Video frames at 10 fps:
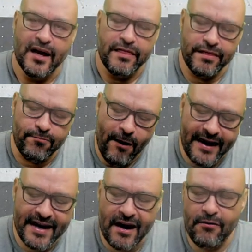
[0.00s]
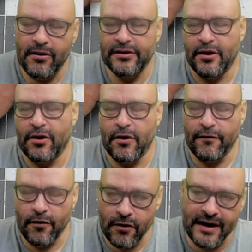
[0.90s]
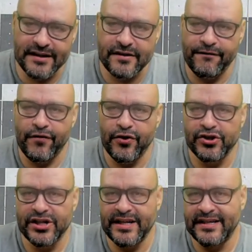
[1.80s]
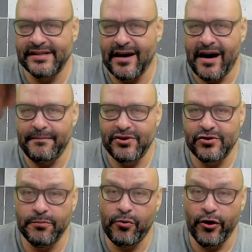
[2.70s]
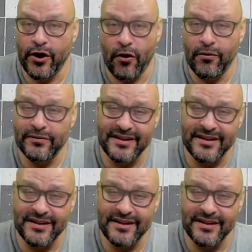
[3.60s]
Right now, the earliest conversion is um, 2.0.